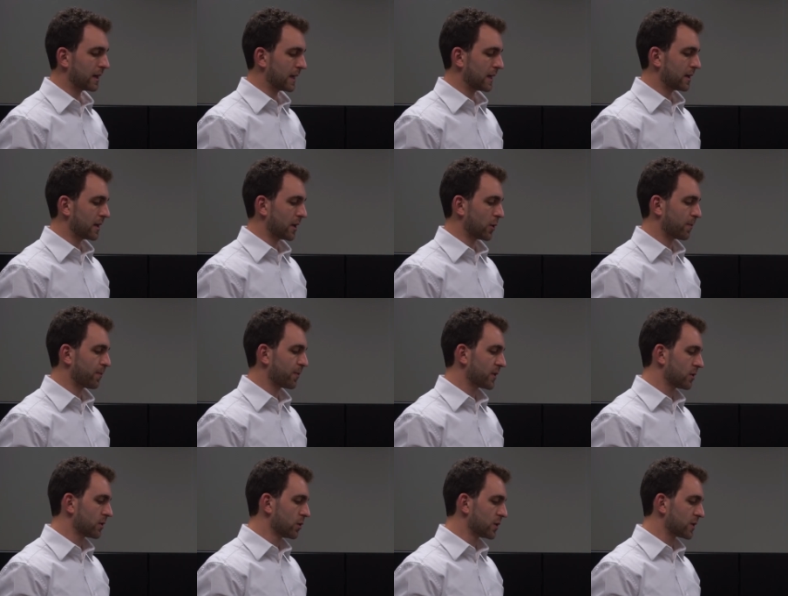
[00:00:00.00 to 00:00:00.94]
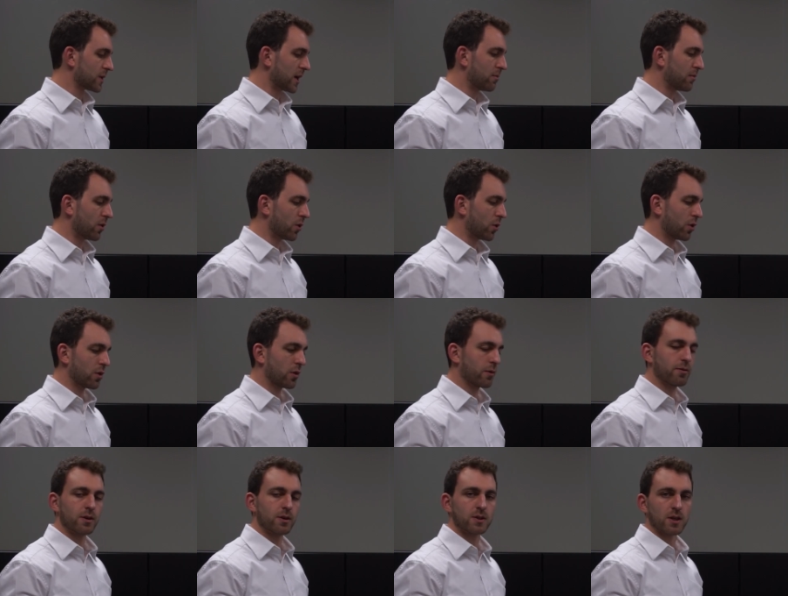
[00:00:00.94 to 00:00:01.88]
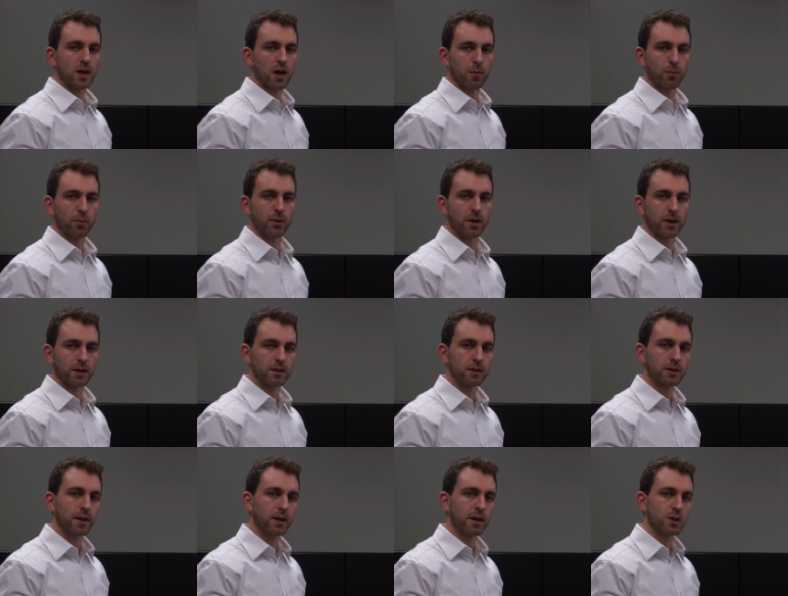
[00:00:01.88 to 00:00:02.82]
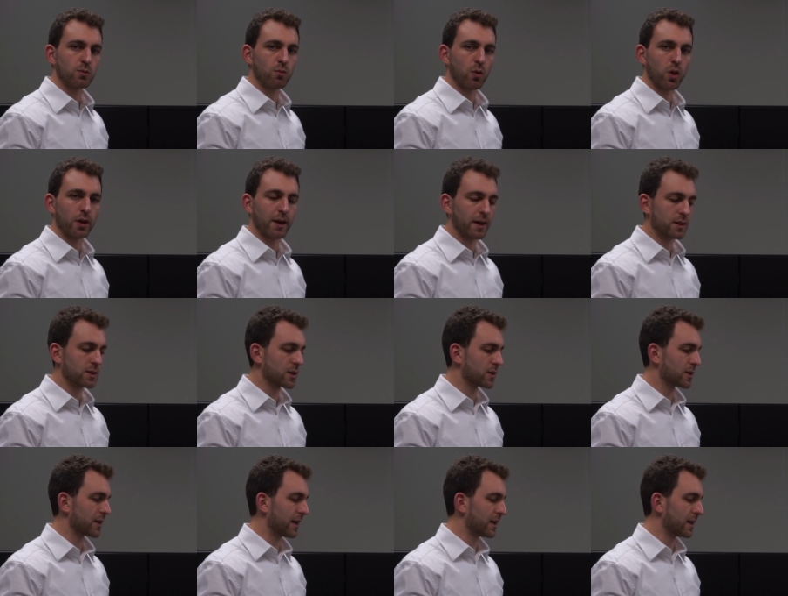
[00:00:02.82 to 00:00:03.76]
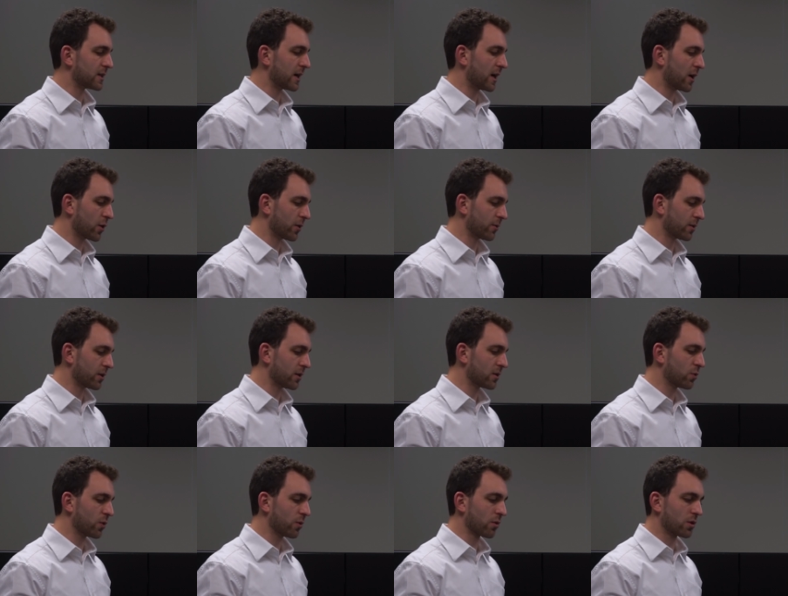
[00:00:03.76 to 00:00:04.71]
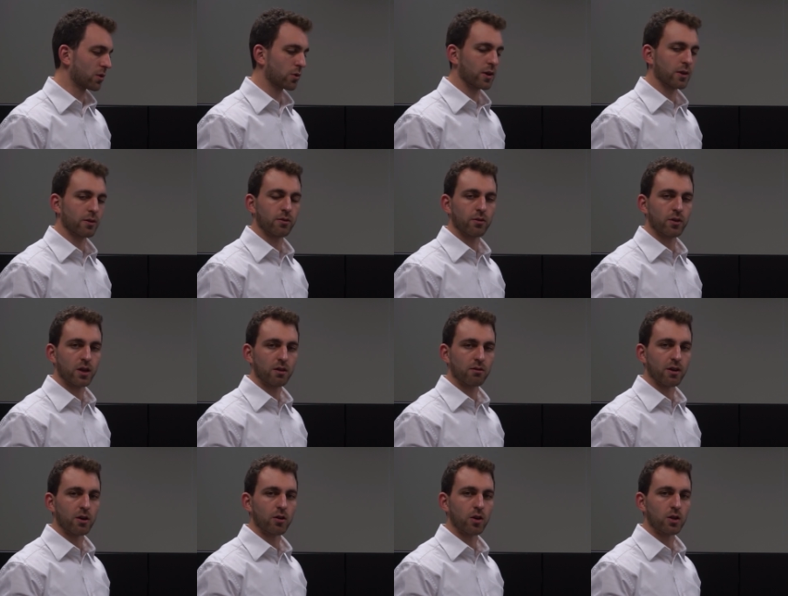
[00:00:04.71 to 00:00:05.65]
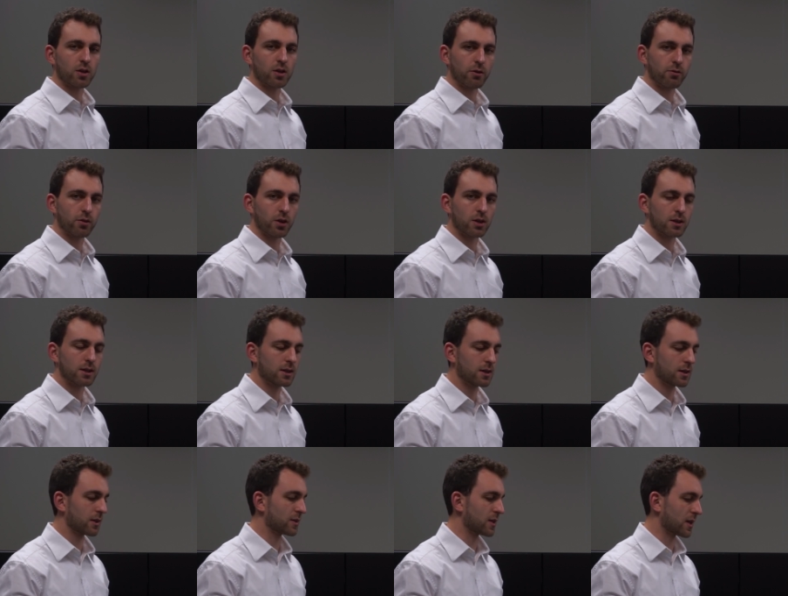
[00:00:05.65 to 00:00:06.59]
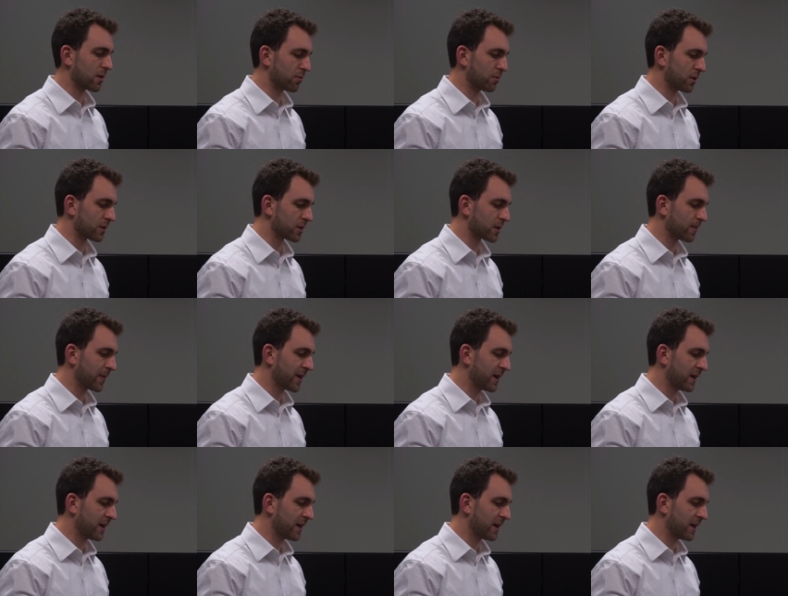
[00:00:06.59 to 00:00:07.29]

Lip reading: Now, to sum all of this up and get a small exercise out of it, we will look at three very different examples.